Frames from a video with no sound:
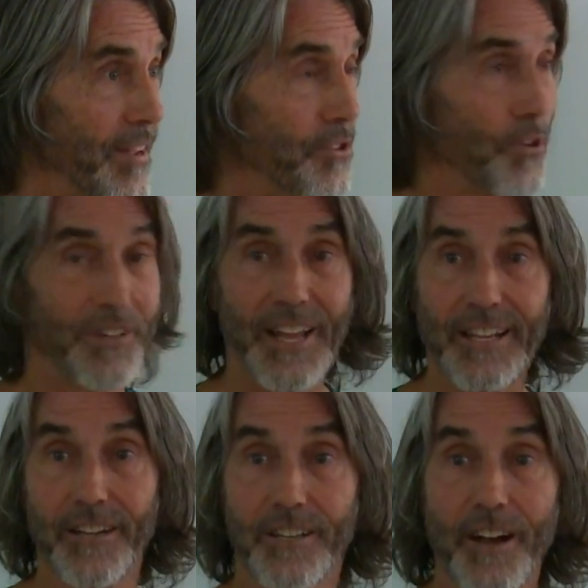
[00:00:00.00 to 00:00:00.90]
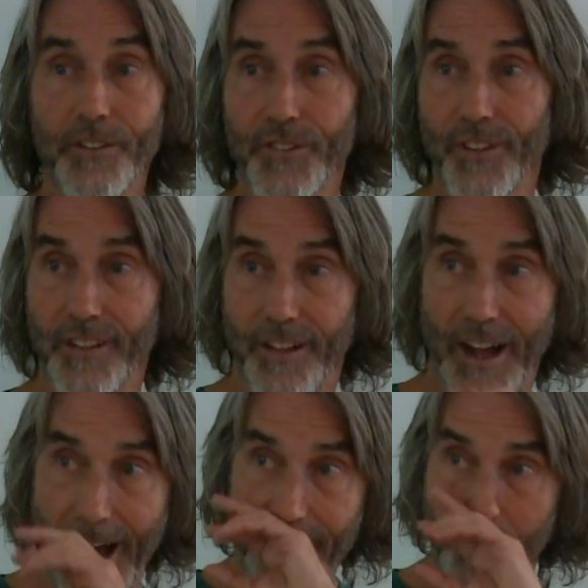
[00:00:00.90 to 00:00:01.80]
It's sort of like a gunslinger.
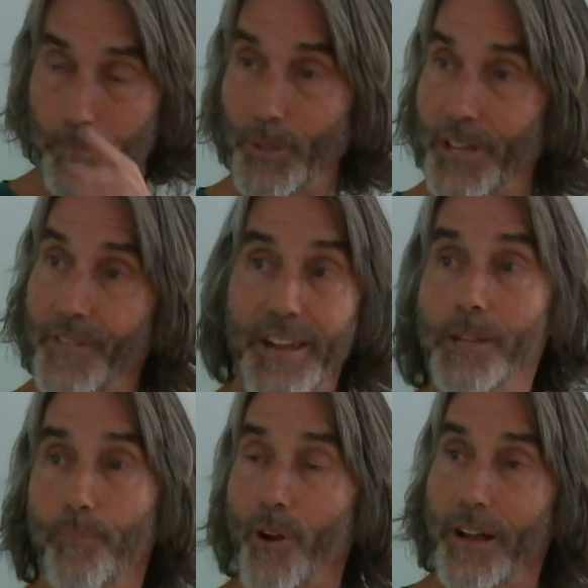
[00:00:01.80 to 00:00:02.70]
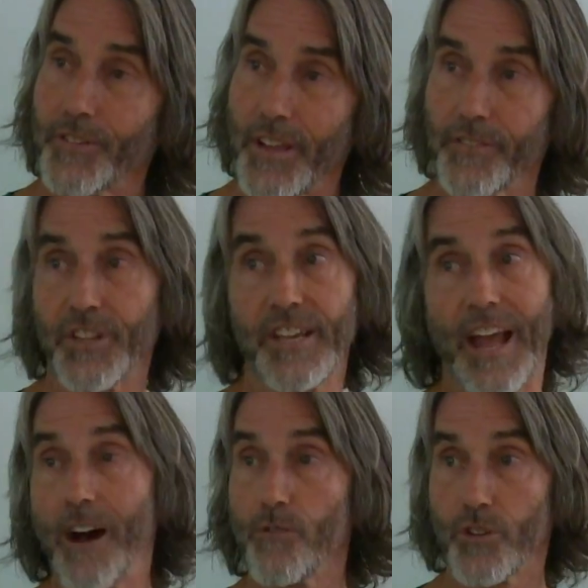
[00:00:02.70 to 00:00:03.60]
I don't believe any process can
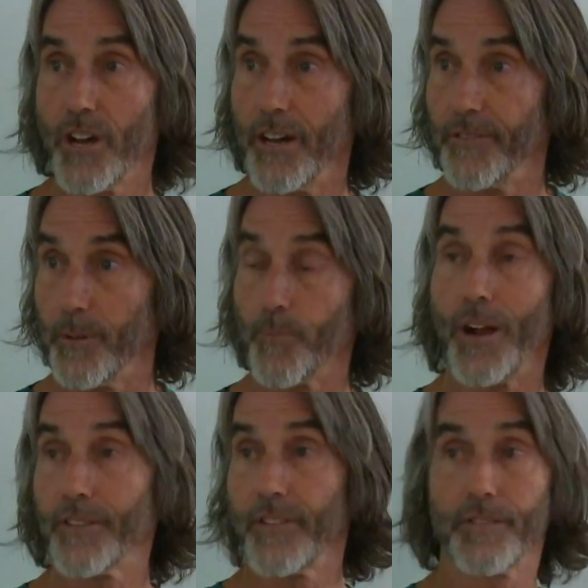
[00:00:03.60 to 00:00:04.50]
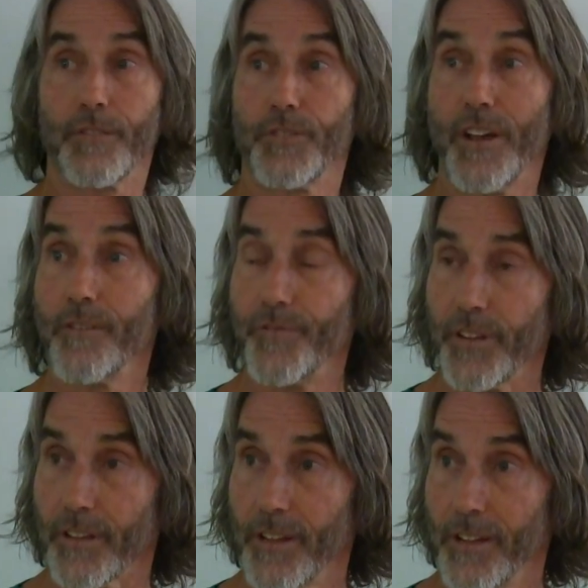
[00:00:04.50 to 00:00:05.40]
outgun the process of
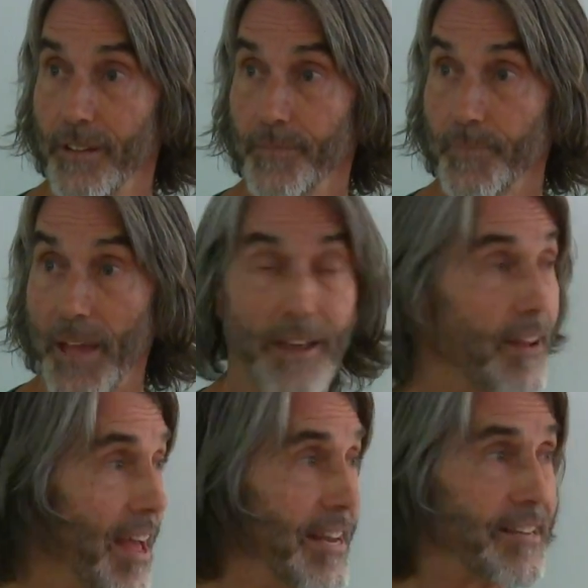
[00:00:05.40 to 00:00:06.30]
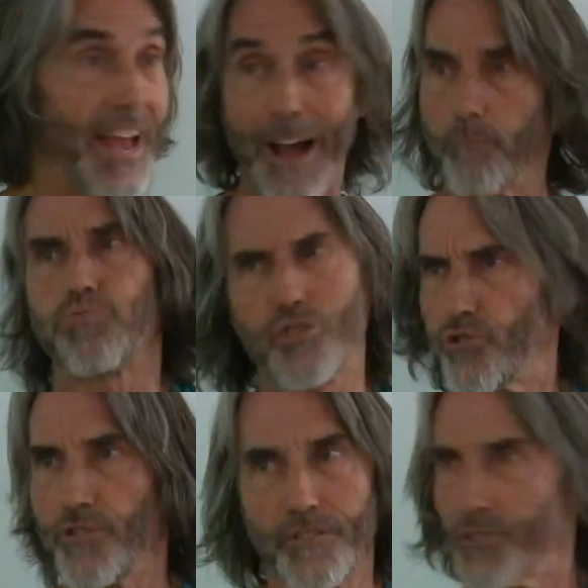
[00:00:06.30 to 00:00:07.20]
selfing. And any town,
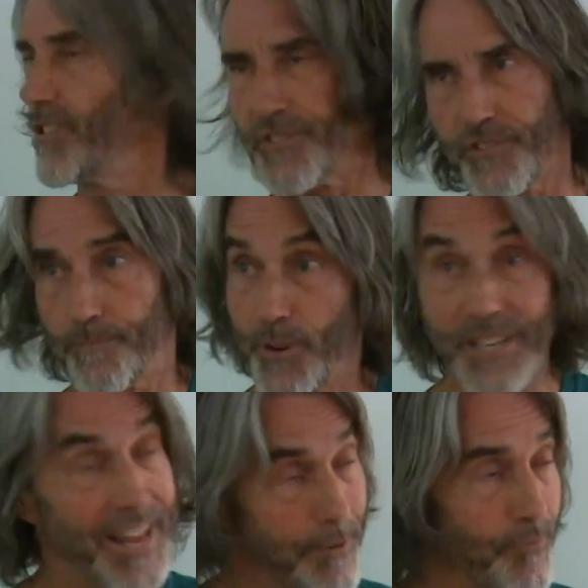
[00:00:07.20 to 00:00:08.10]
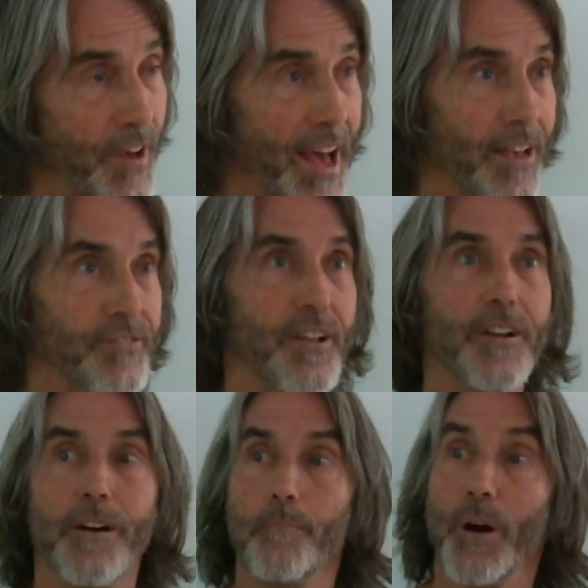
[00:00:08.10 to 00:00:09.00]
it's pretty damn fast.
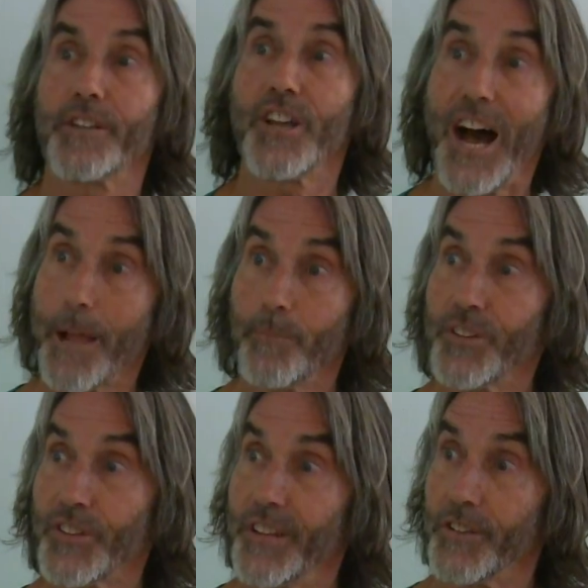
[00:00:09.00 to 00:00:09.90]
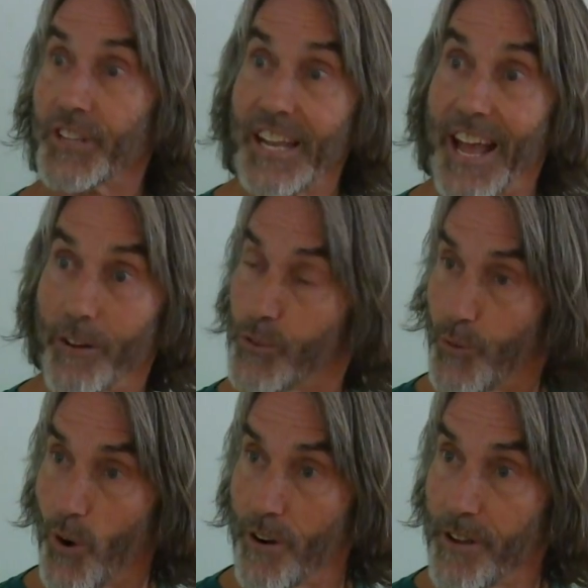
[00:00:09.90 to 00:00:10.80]
But timelessness can
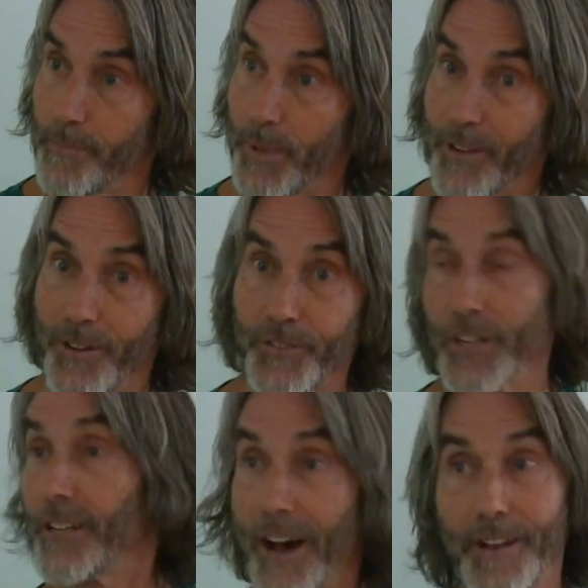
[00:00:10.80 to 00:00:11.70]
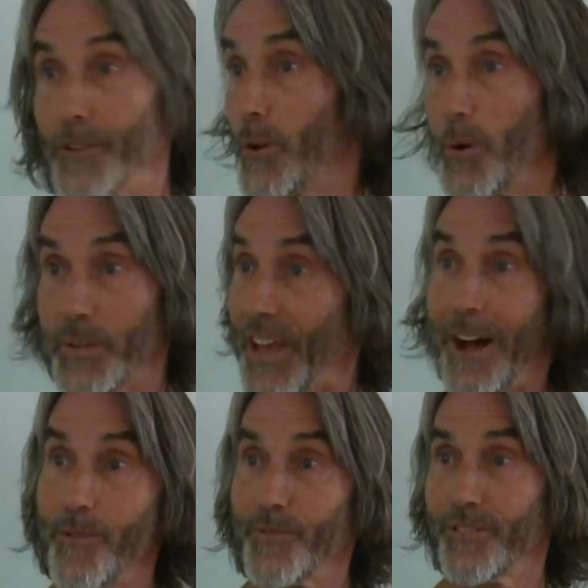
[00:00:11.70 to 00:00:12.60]
outdraw it because the gun is always
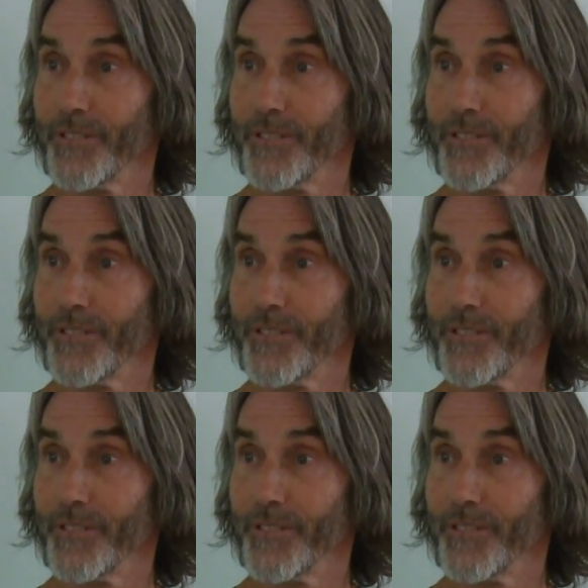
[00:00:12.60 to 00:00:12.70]
out.